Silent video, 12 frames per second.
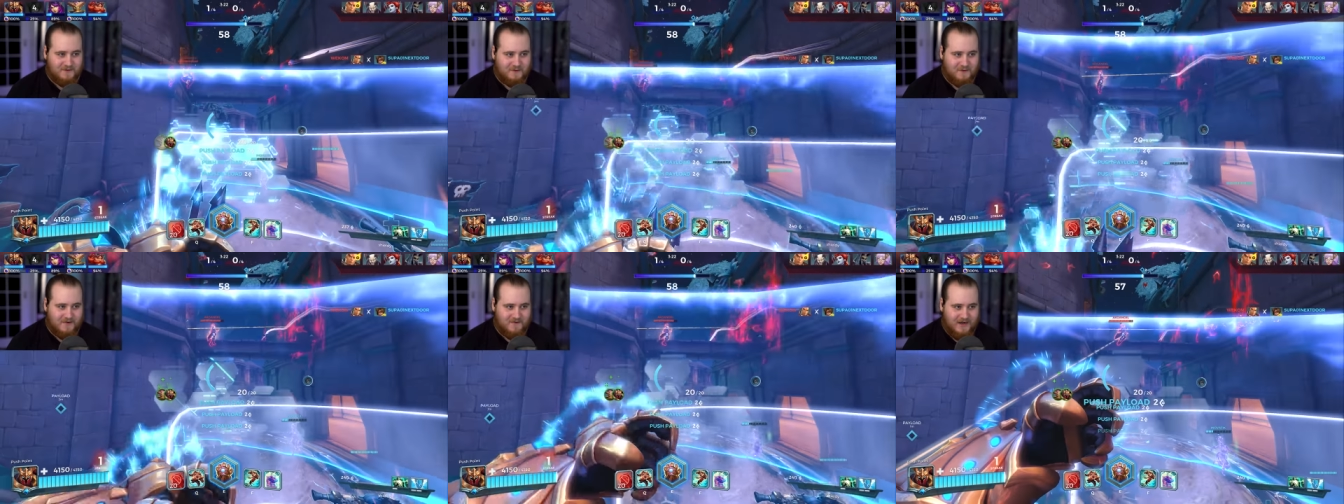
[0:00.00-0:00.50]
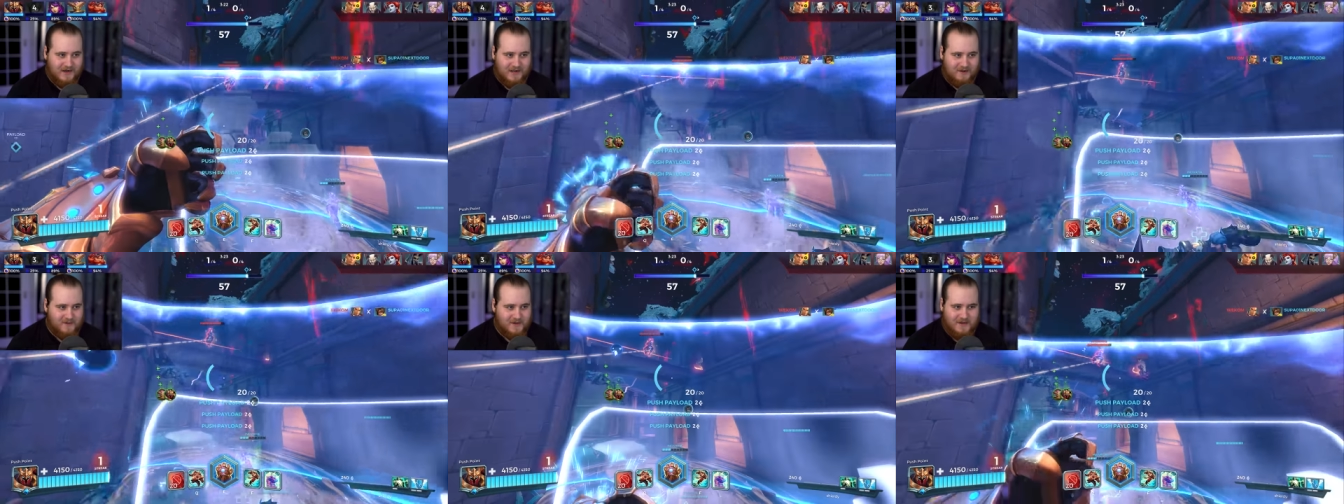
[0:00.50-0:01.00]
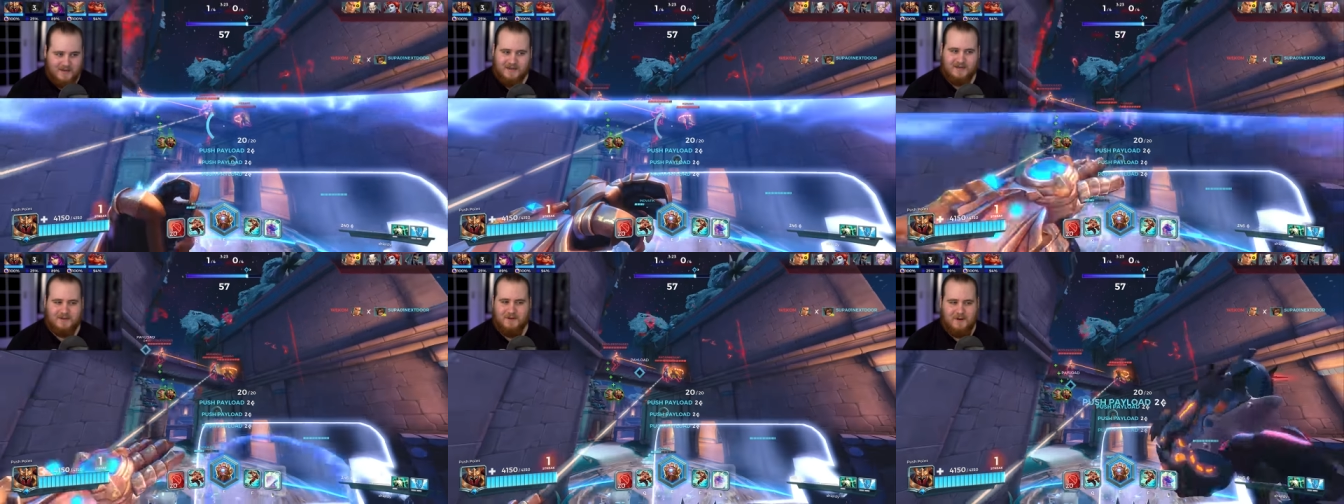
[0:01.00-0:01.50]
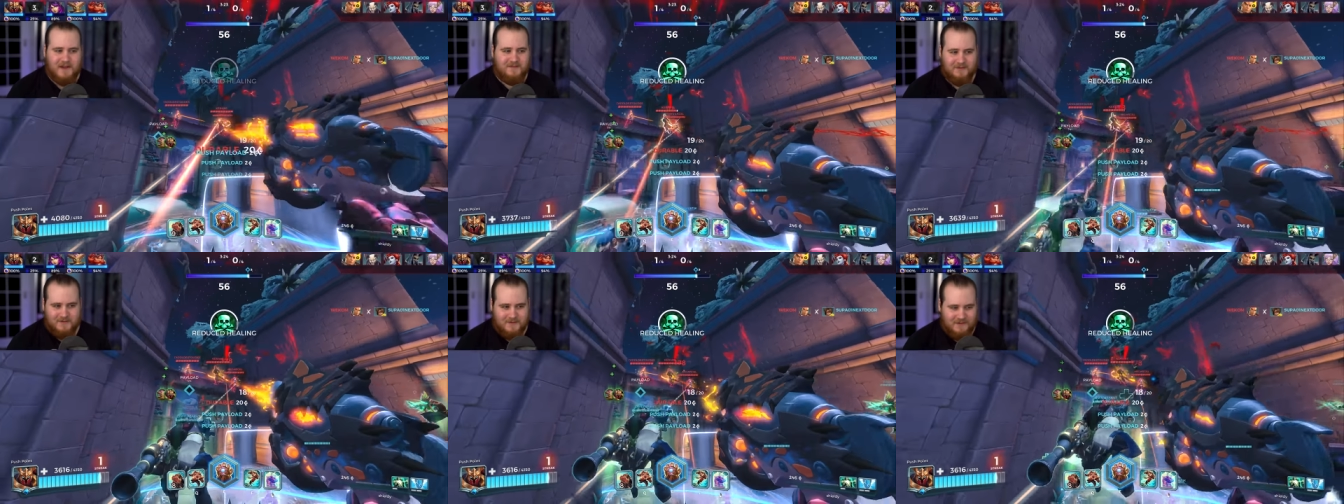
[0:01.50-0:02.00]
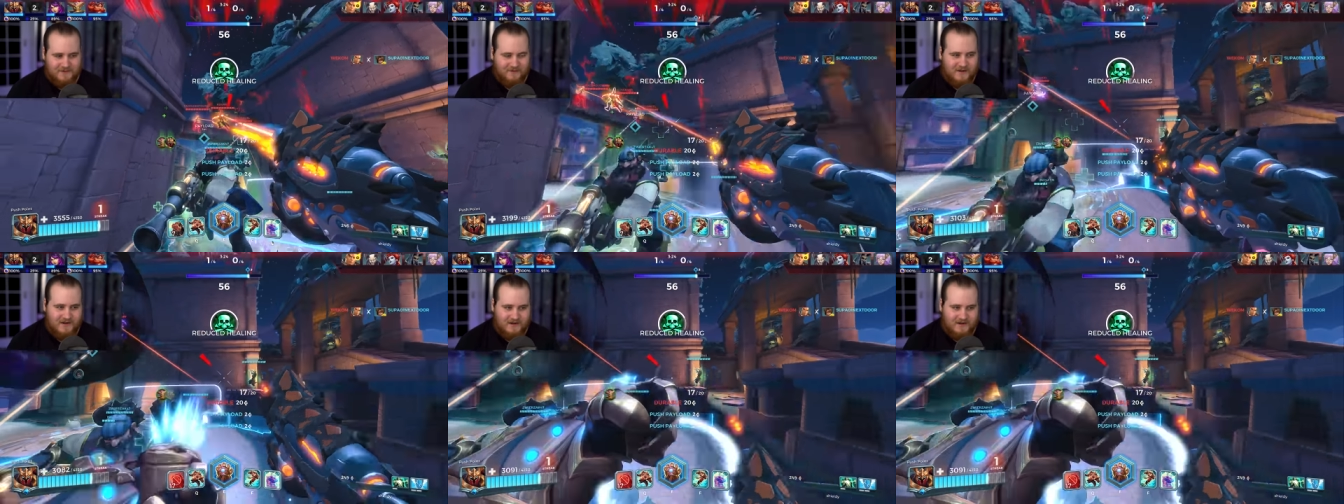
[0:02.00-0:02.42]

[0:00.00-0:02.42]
recording right now but it's not painful so it's fine.